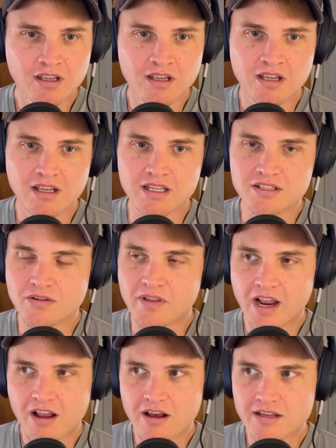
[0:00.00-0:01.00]
And so
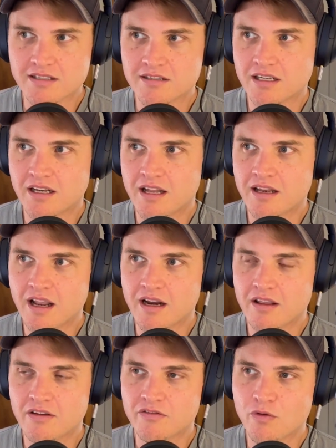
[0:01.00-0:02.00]
that causes a net
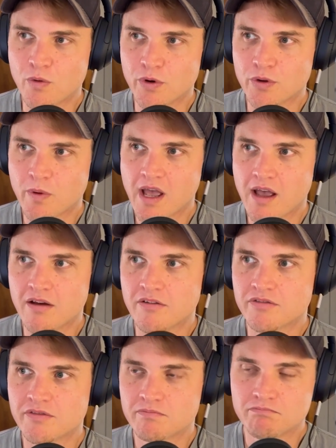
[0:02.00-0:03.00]
negative. Or you
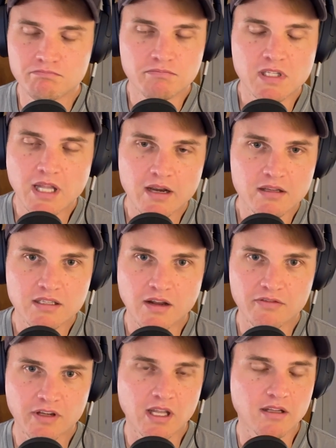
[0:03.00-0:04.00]
have a lot of
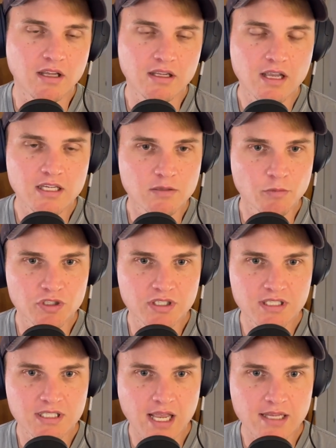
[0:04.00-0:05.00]
stuff, again, like customer
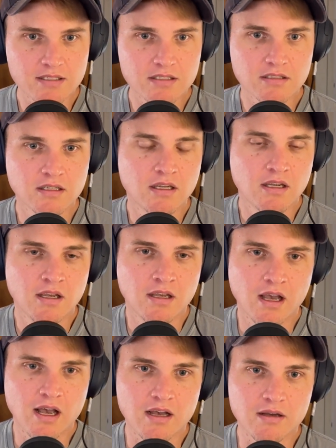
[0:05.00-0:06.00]
success,
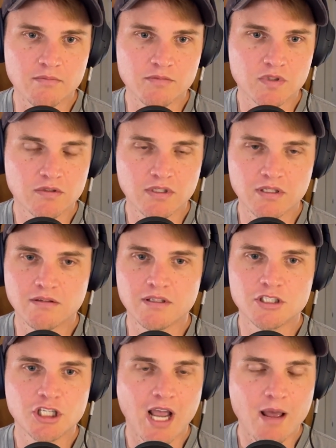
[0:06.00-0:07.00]

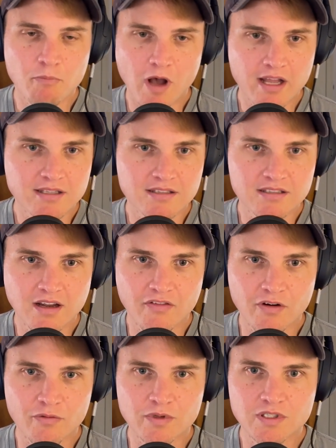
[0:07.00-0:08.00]
like chatbots and stuff.
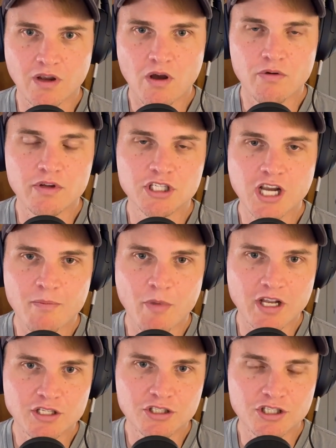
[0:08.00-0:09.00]
Everyone's like, oh, the
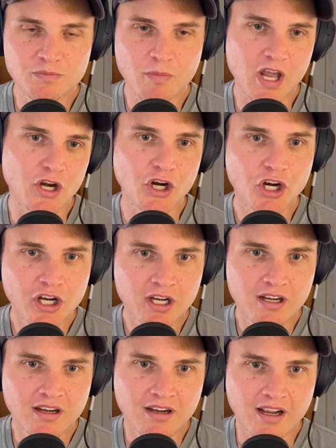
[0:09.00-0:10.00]
chatbot's just better.
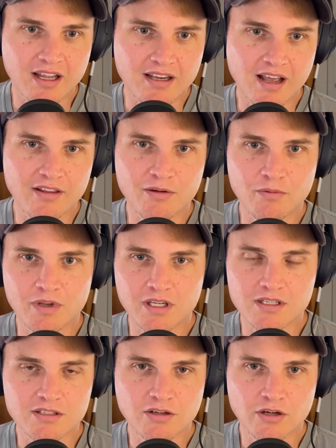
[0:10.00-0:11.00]
And now that we
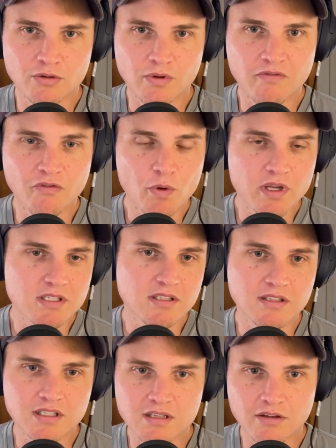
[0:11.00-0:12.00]
can start doing voice
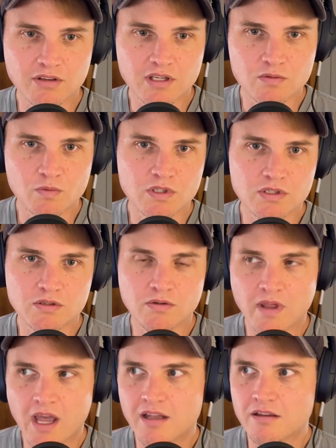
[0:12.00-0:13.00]
and these other things, we'll just do
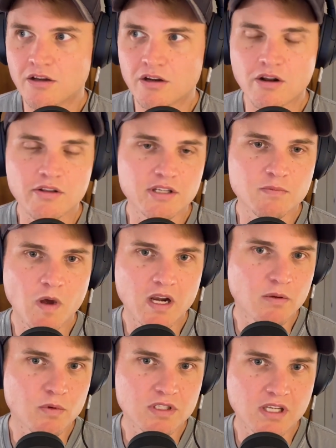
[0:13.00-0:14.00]
that. And look at all this
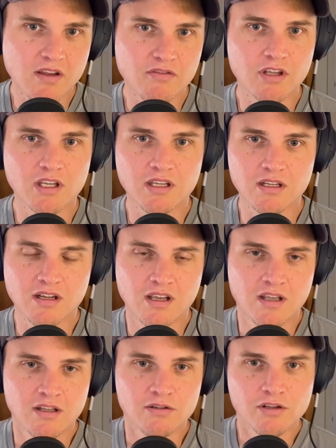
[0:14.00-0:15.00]
money we're saving. And
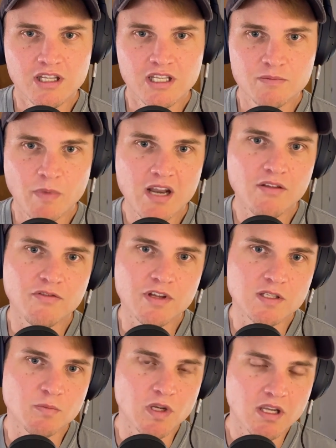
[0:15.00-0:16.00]
look at
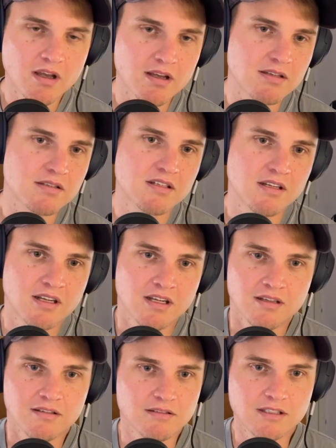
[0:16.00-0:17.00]
benefits because
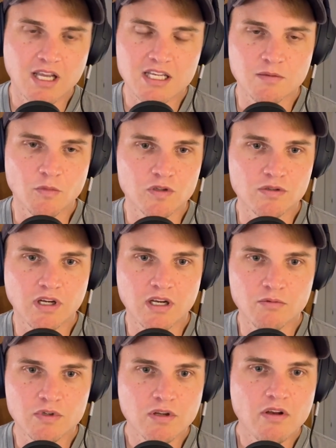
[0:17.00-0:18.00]
customers are
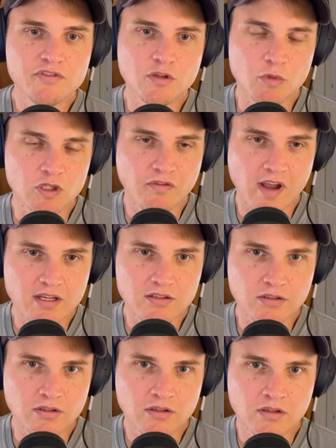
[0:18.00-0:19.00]
getting resolved so much
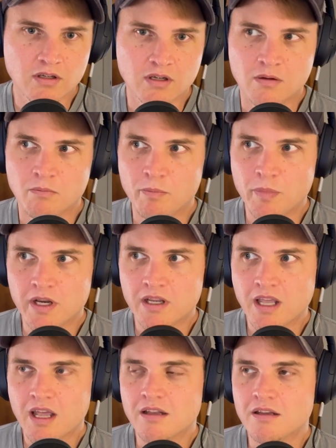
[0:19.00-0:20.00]
faster. But
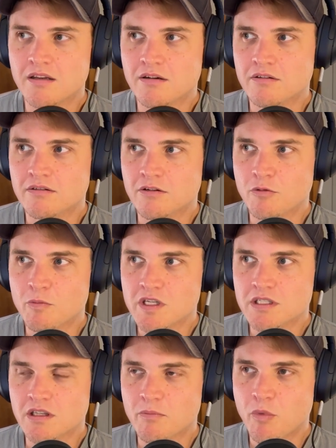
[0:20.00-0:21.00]
again, you're
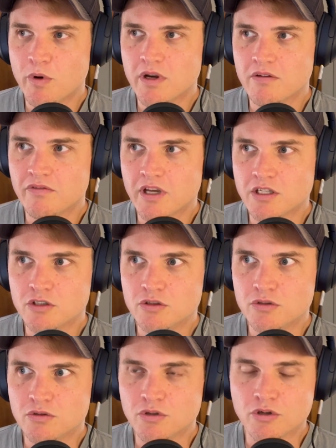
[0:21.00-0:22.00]
missing the point of like,
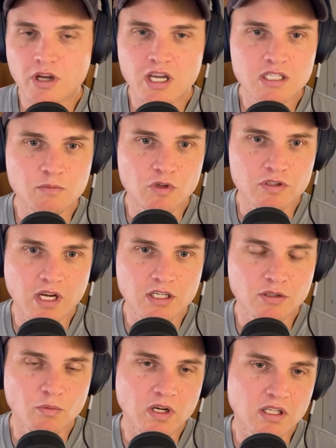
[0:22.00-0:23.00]
do your customers
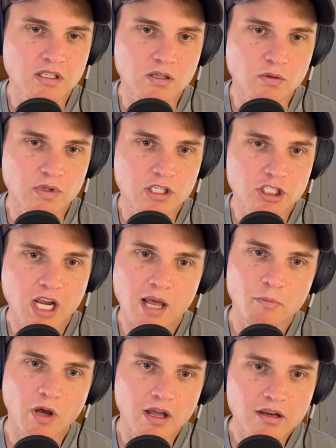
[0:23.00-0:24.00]
actually want to deal with a
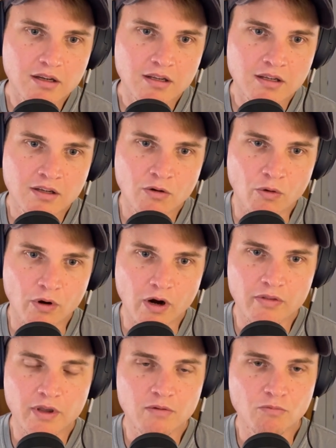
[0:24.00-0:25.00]
chatbot? Or
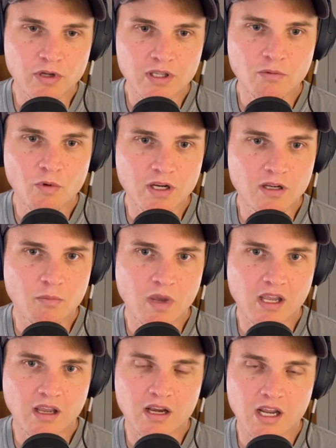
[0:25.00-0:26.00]
are they really wanting to
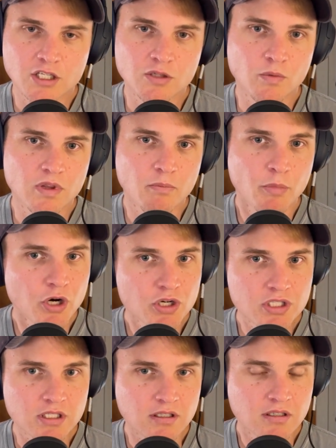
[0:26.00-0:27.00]
make a connection with the
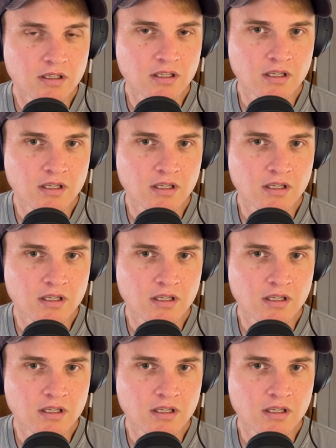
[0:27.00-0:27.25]
person?